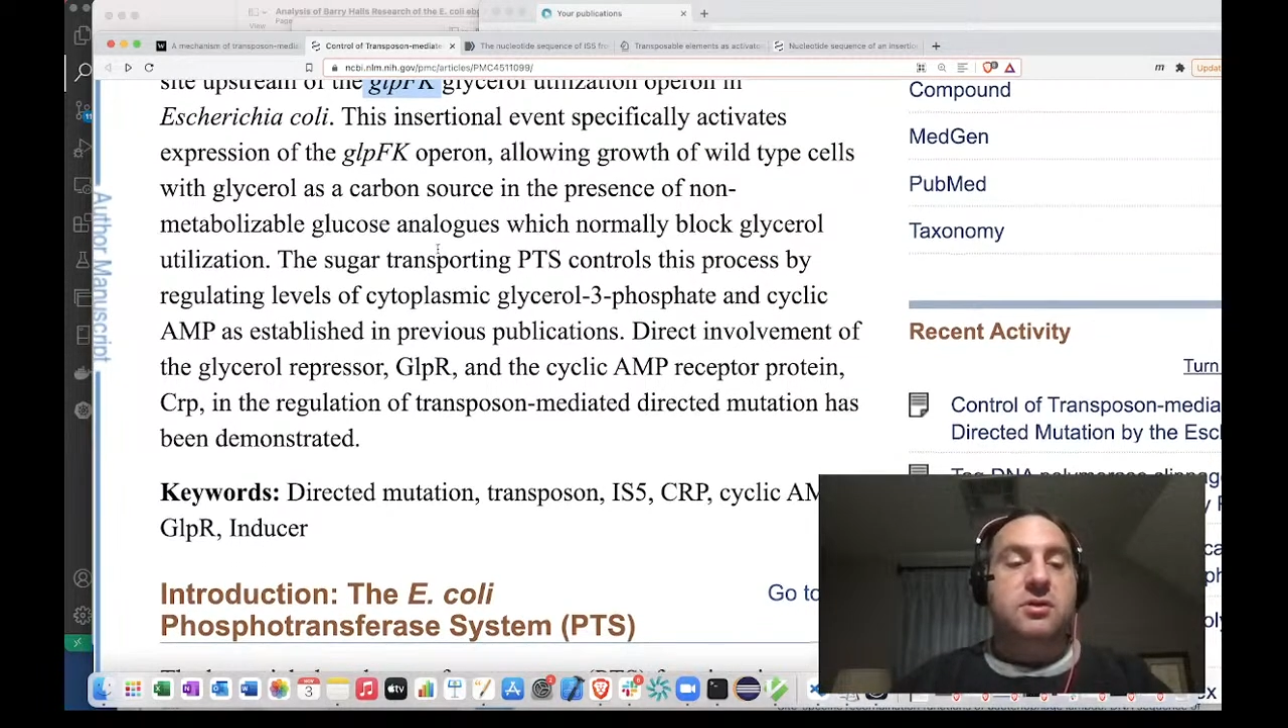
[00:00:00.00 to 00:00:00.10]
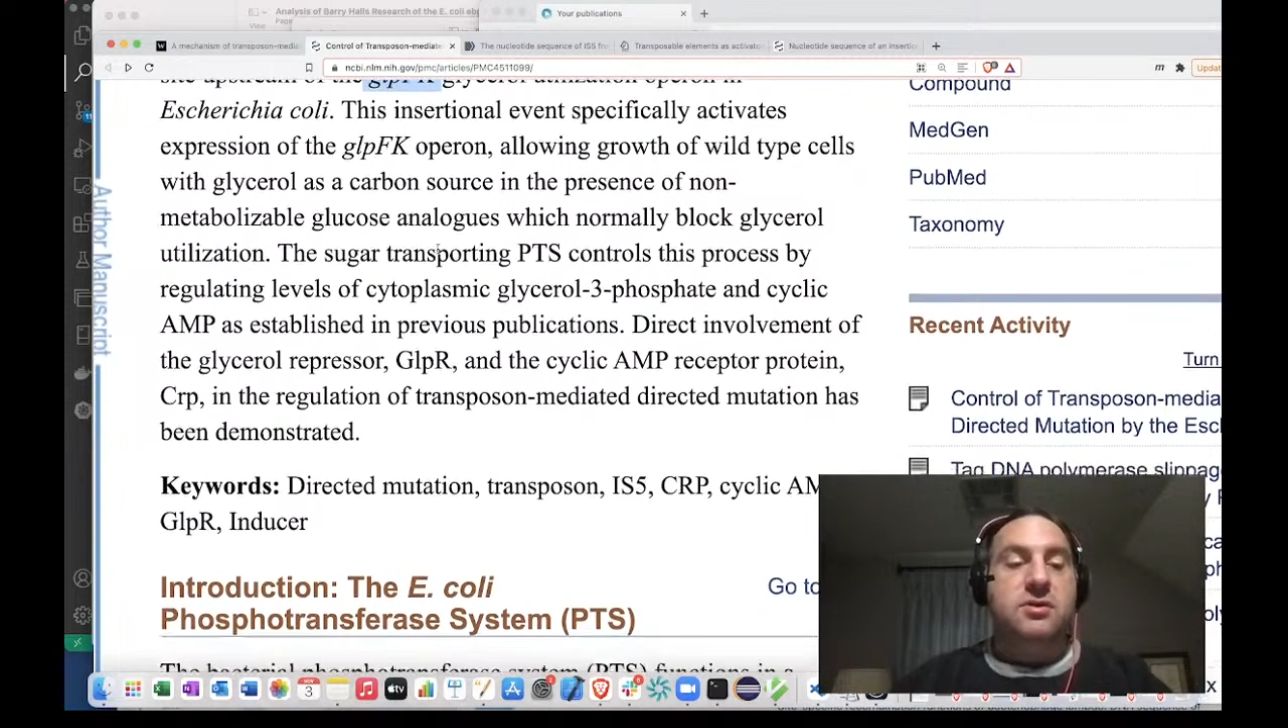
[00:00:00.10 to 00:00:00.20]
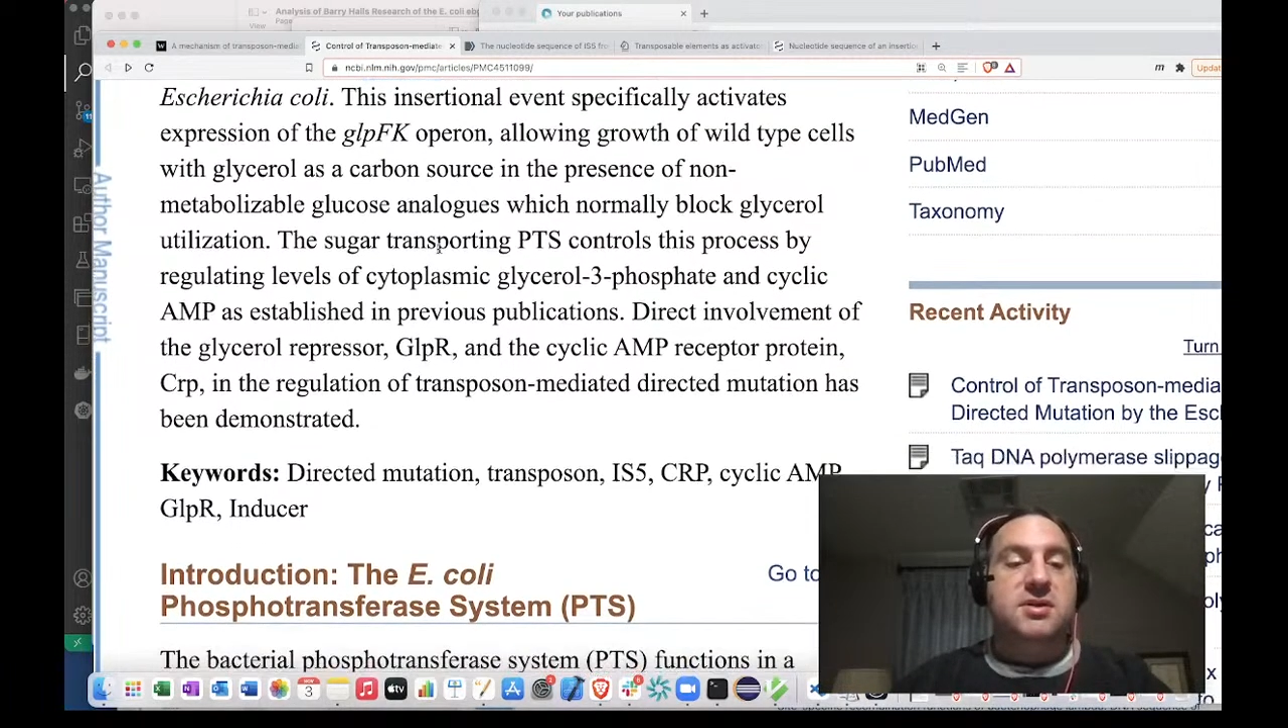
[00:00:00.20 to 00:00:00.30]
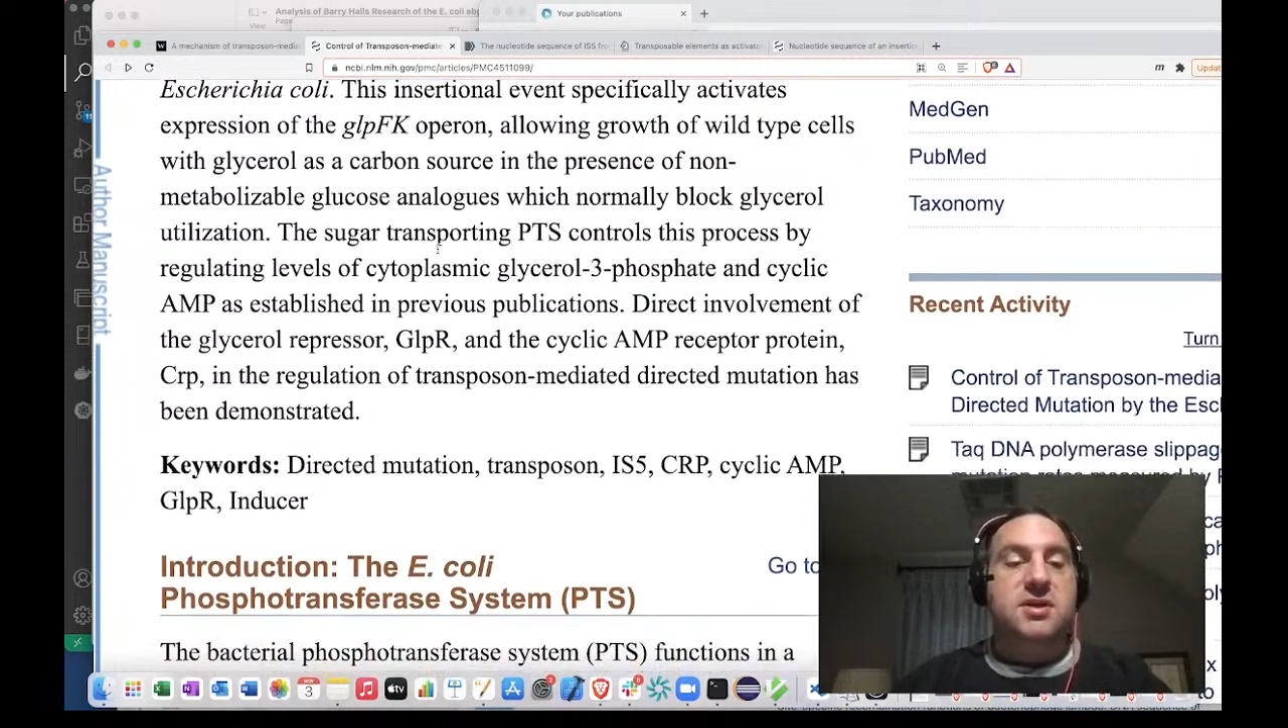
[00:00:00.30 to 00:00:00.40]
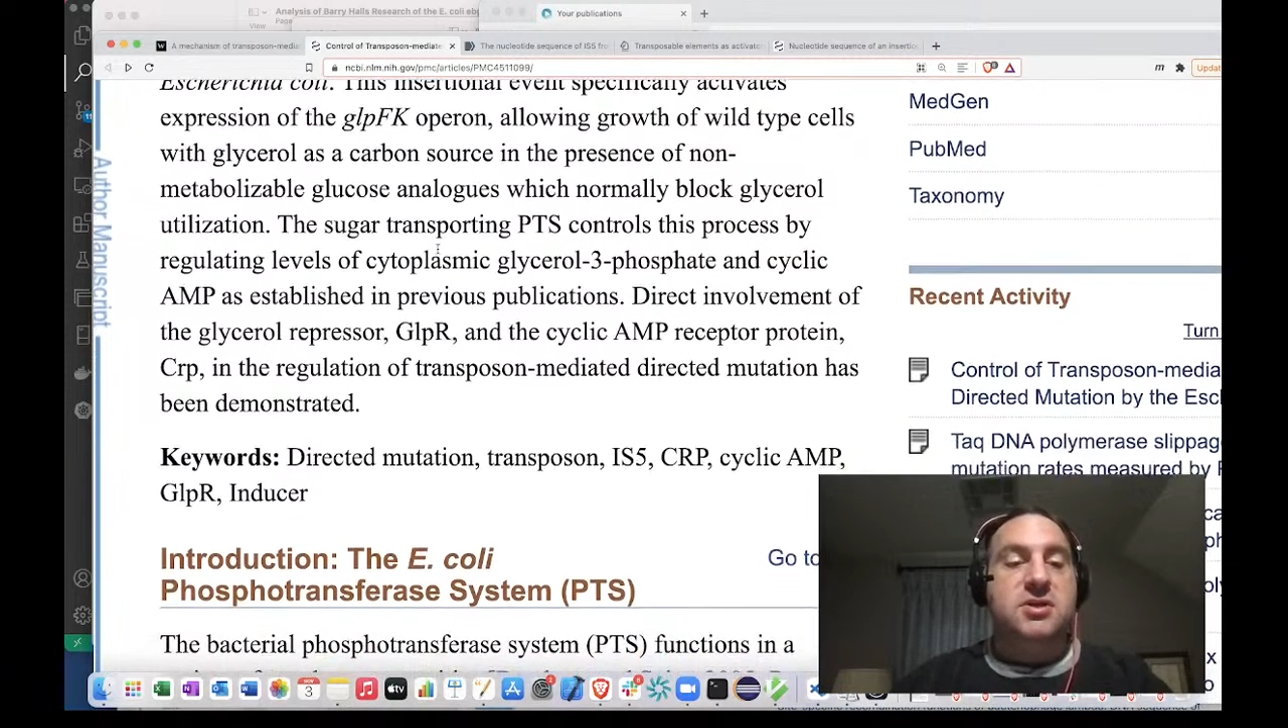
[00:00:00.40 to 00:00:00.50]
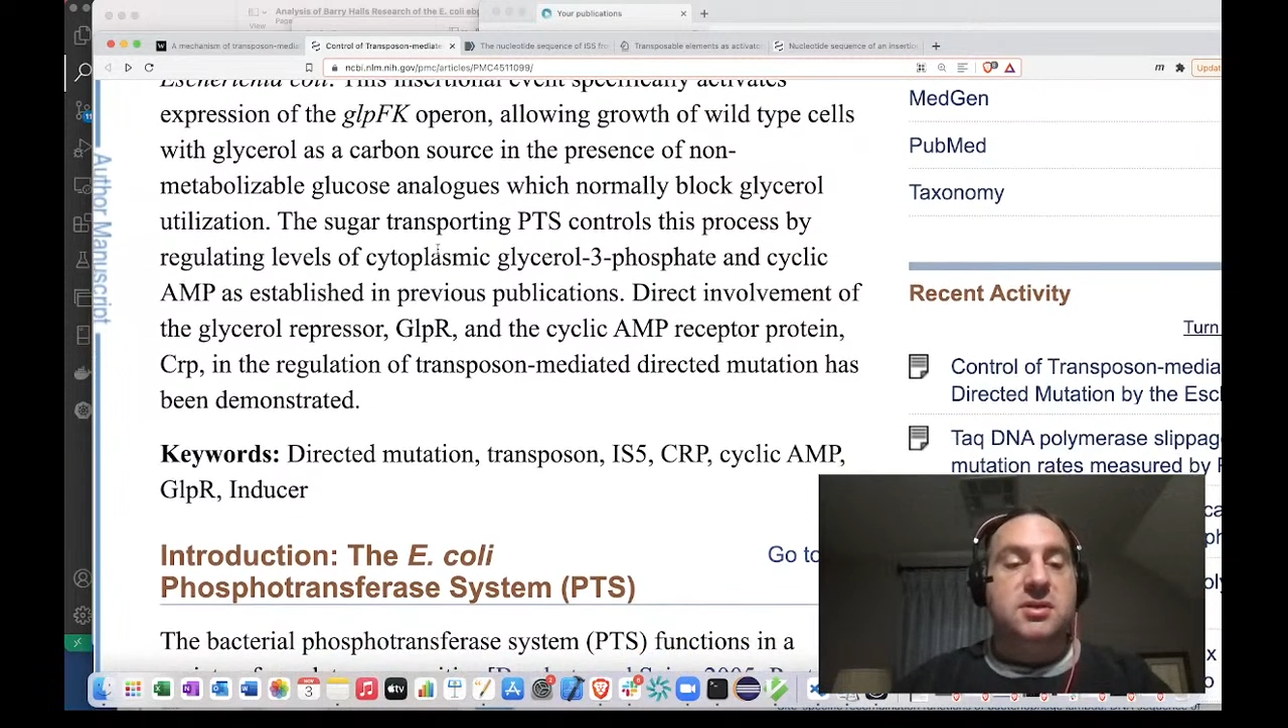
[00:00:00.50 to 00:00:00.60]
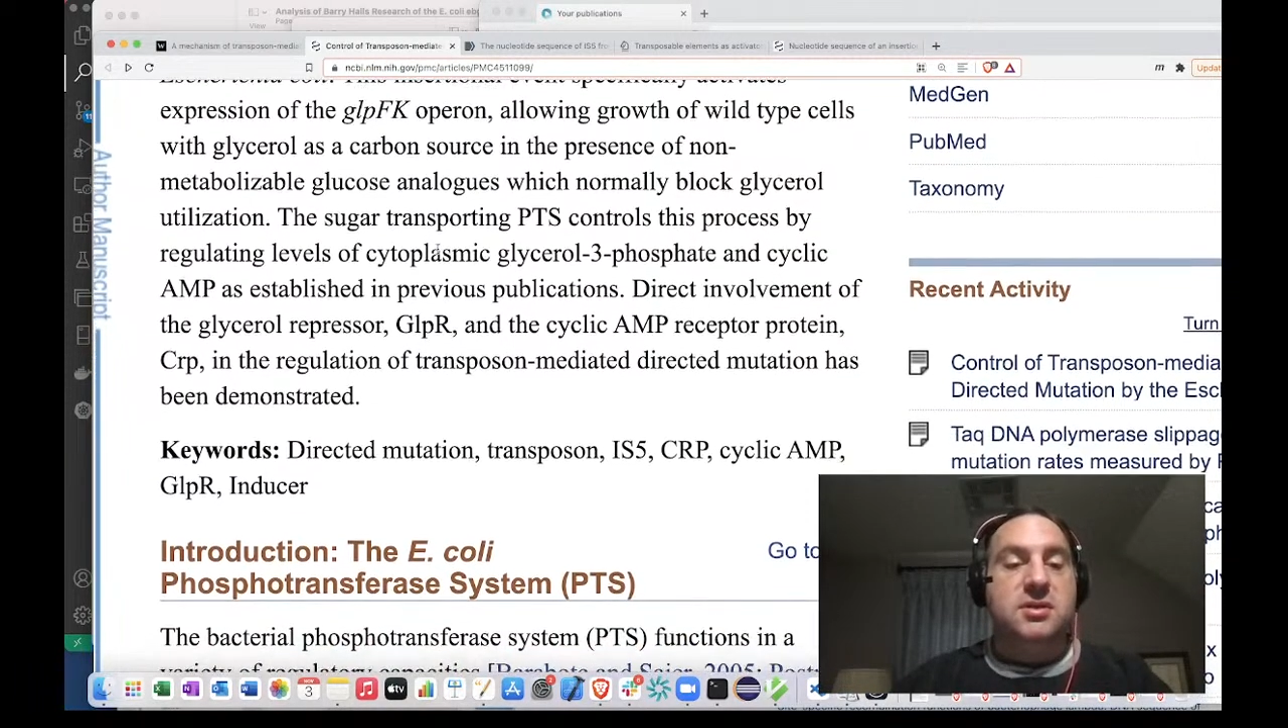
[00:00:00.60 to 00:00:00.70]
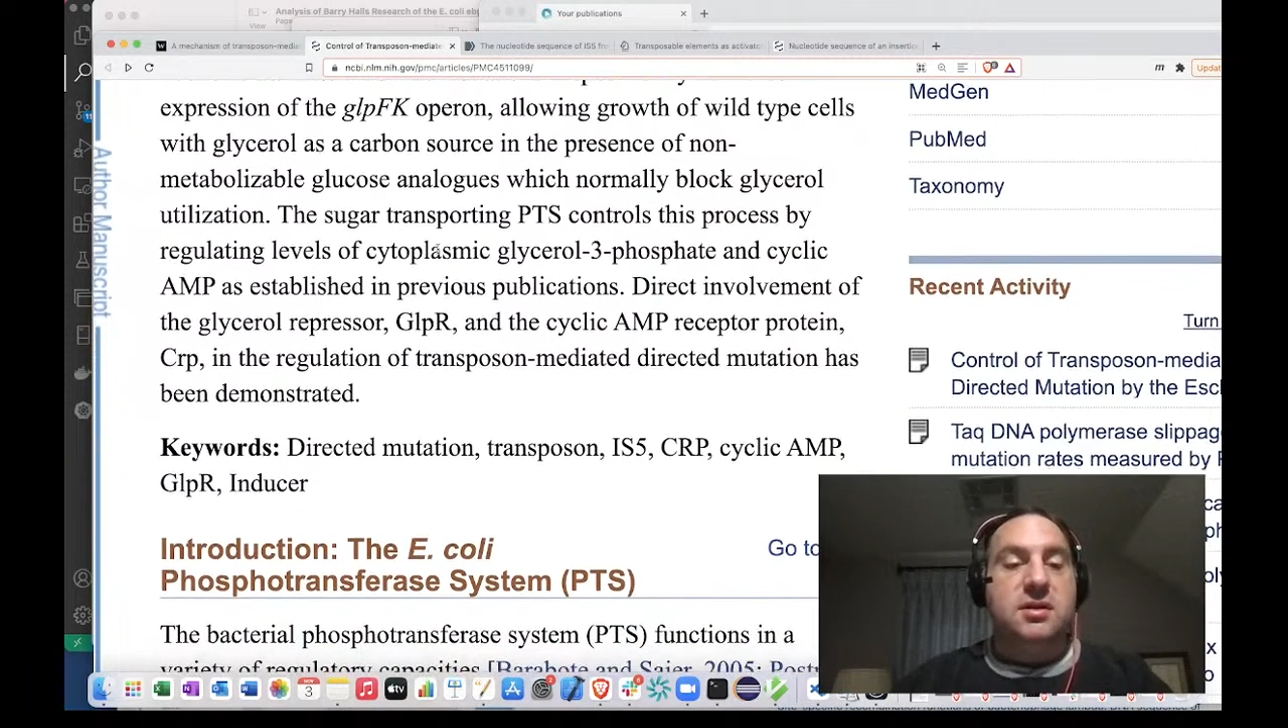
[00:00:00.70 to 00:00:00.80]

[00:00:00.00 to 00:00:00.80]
utilization.